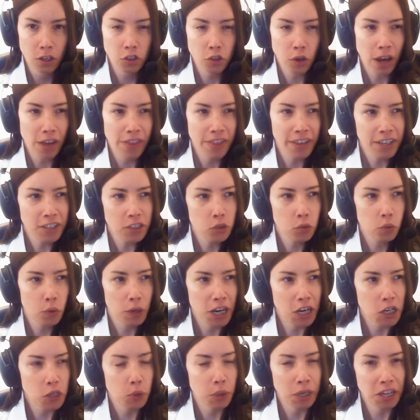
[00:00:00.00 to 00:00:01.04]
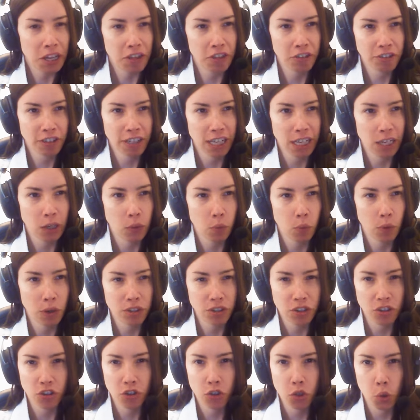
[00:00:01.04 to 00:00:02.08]
So I think 2023
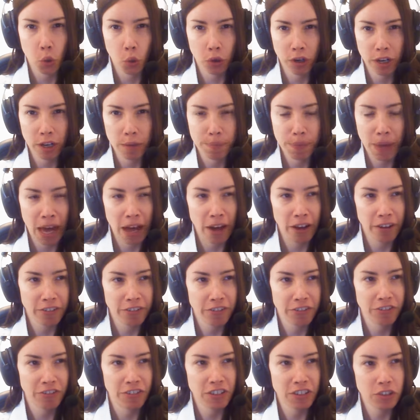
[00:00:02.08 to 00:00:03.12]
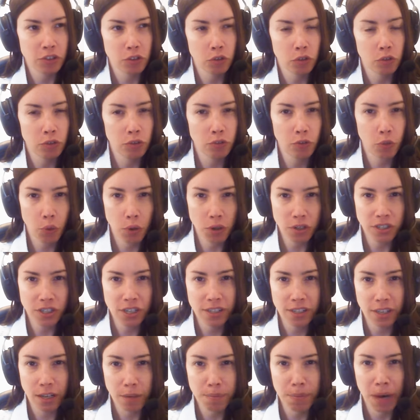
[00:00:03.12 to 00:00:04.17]
was a story about fiscal
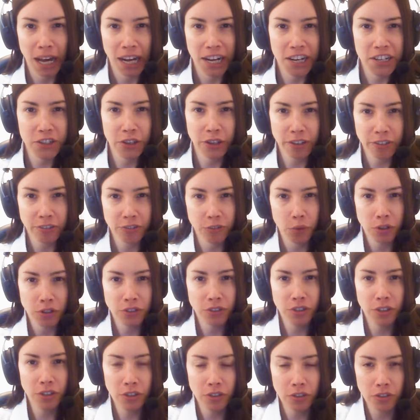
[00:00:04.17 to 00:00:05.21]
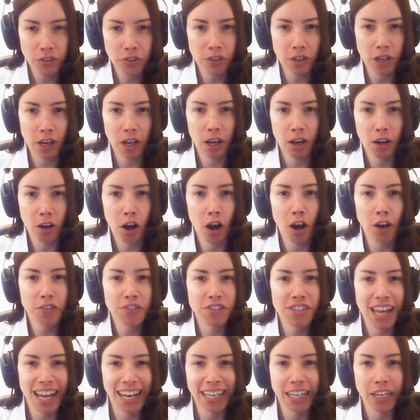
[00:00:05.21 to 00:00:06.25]
forces and monetary forces
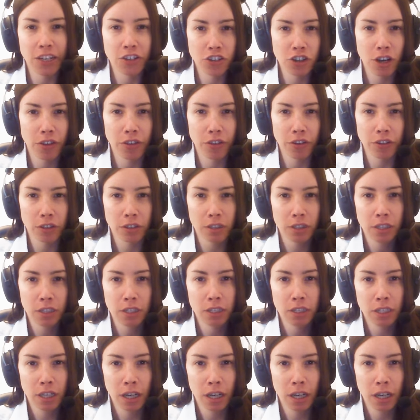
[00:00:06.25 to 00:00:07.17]
offsetting each other.